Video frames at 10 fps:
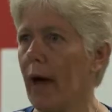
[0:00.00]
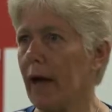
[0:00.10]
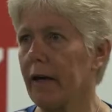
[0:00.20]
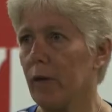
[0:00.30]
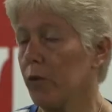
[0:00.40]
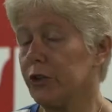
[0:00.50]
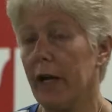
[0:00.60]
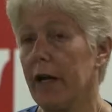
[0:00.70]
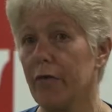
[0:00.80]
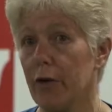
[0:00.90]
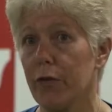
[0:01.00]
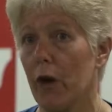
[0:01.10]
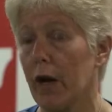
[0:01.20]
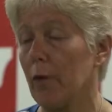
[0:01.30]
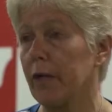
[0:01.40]
back, which I never
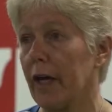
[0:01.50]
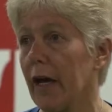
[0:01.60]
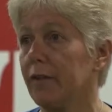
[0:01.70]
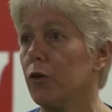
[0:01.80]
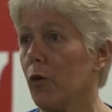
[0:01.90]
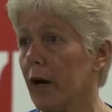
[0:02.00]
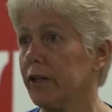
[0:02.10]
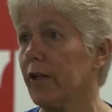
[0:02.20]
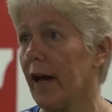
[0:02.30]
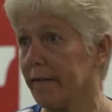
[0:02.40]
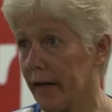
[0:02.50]
thought I would get to where it's at